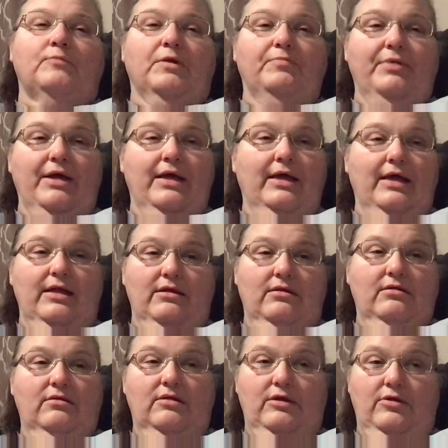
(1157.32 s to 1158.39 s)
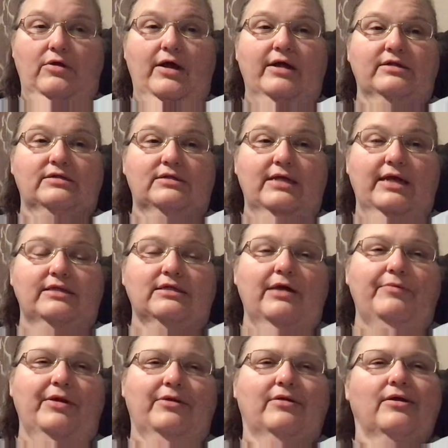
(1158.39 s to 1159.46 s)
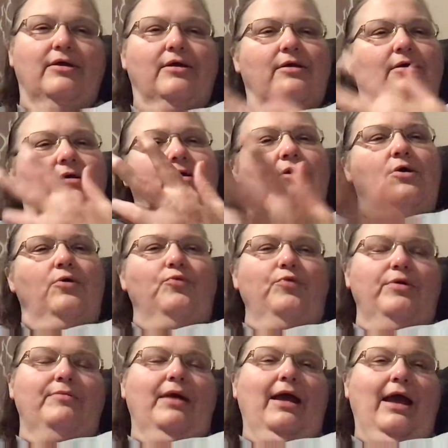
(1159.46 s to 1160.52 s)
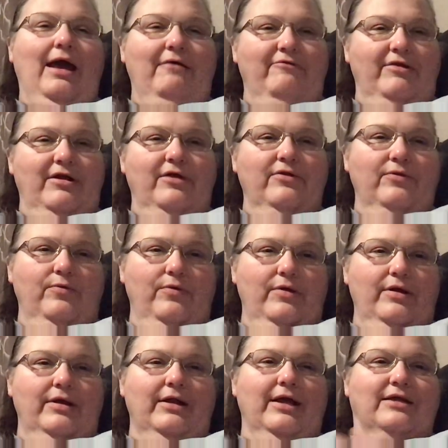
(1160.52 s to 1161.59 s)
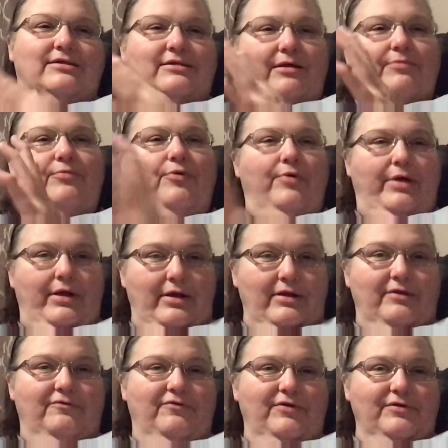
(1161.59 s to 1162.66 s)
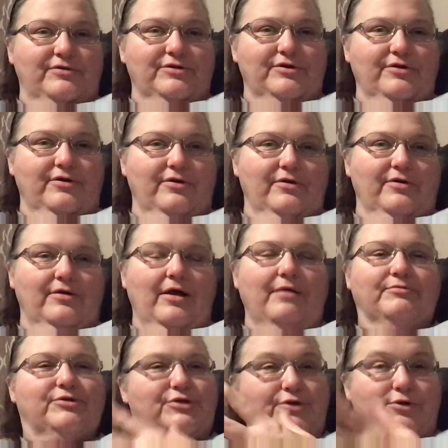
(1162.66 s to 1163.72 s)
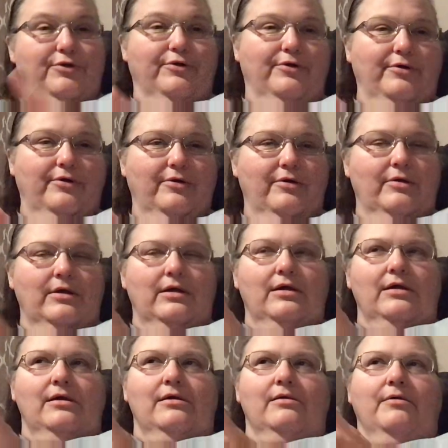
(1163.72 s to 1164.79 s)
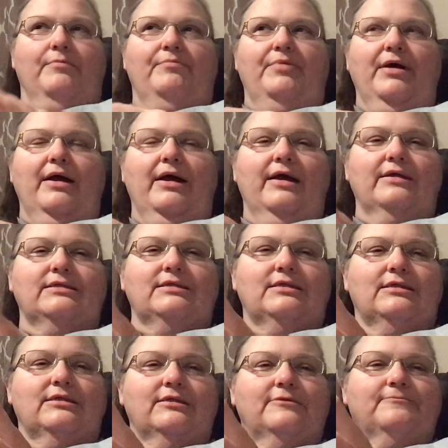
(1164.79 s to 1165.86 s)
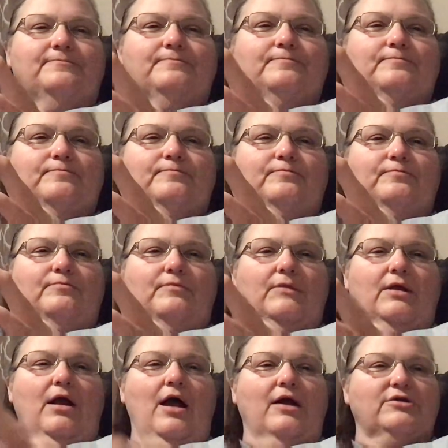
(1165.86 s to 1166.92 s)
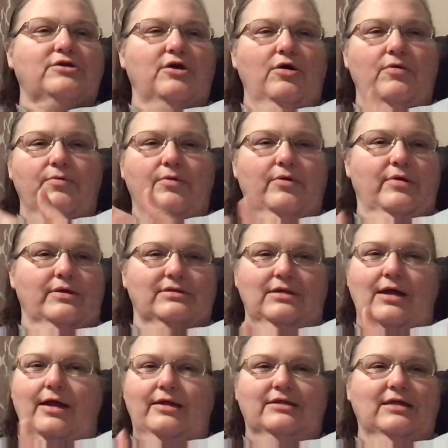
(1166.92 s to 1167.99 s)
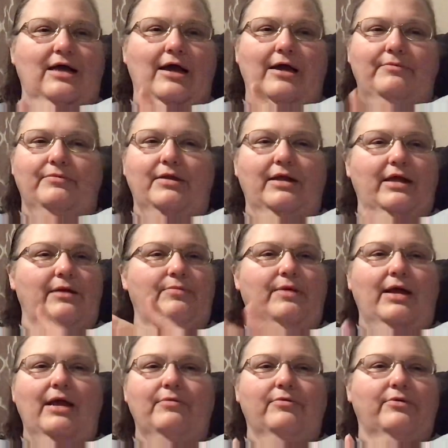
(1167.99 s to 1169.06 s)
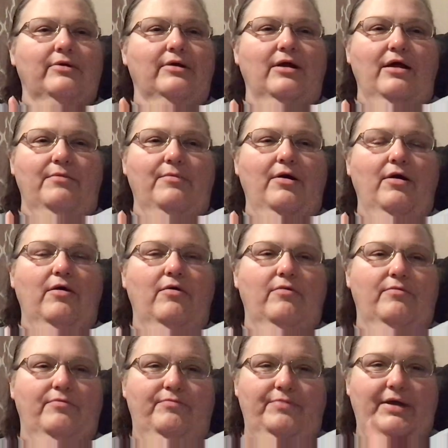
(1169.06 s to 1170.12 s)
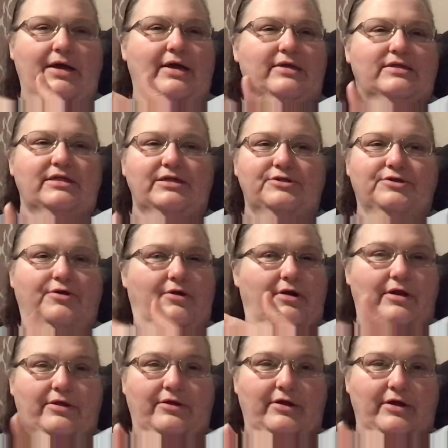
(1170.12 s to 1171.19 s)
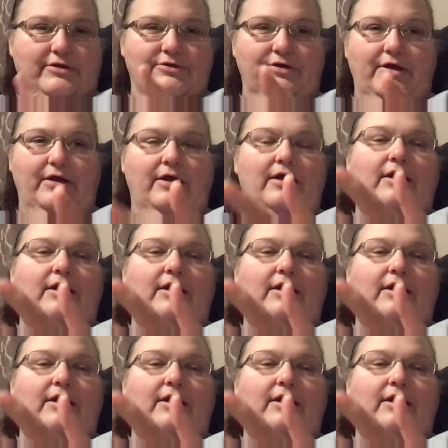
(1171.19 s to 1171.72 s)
being in the United States. I mean, we may have another one at some point in the future, I'm sure. But October is not a time that he'd be able to come home being a teacher in another country.